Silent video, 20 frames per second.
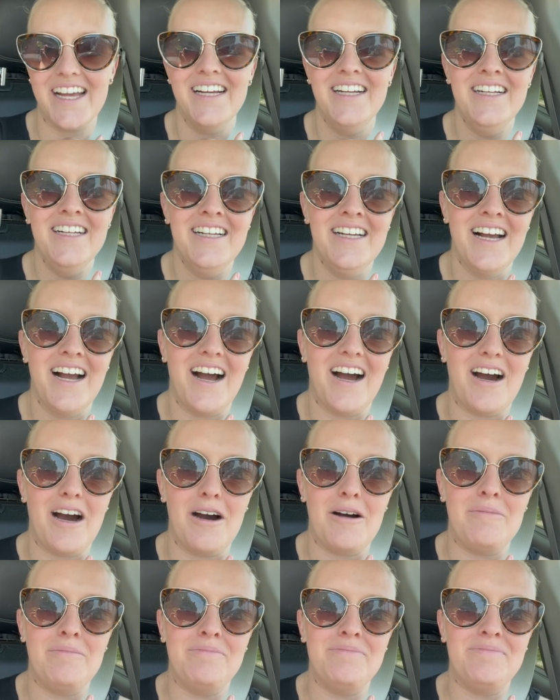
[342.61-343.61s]
If
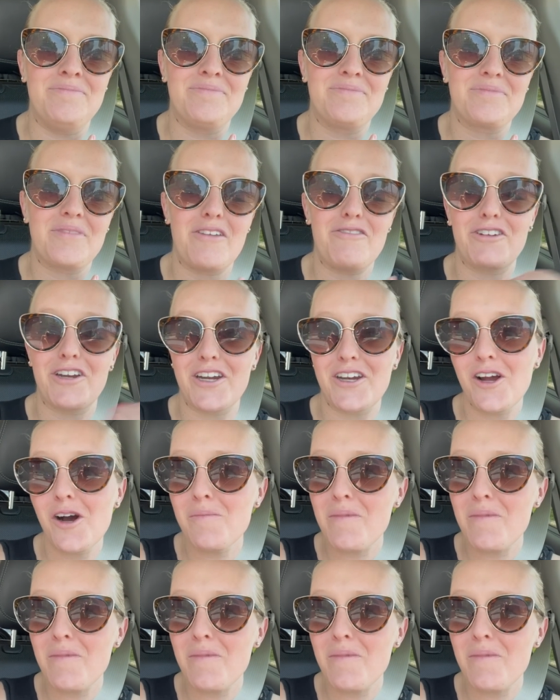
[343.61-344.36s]
you didn't know,